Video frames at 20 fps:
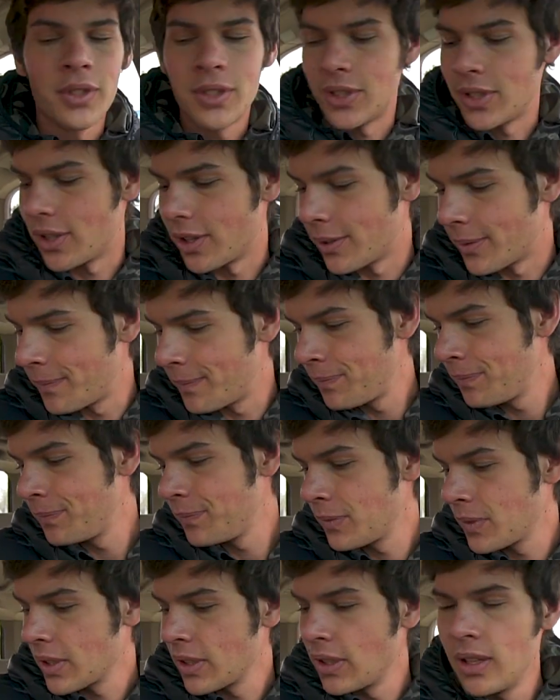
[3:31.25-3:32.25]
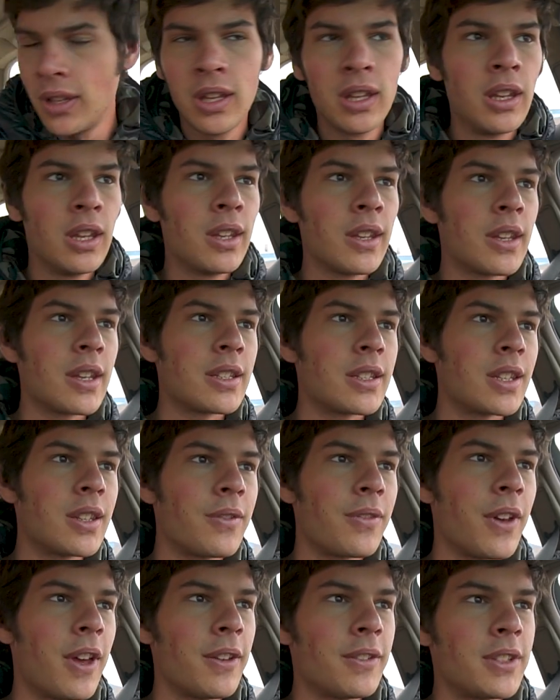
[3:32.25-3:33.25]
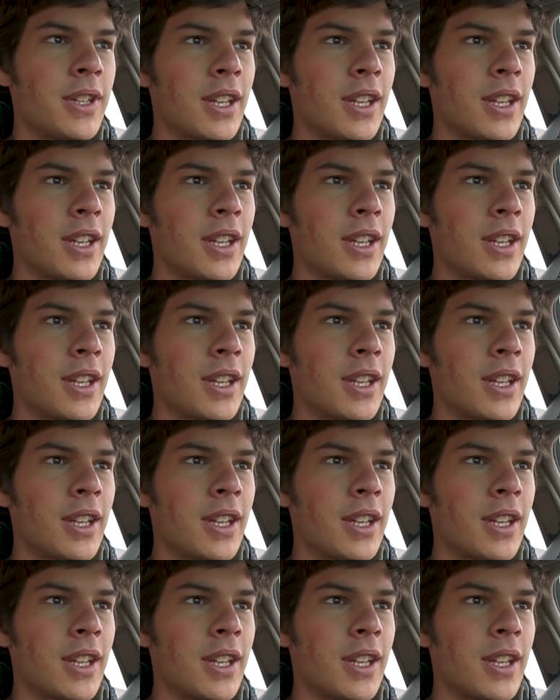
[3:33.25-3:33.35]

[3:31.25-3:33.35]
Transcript: So, guessing the 5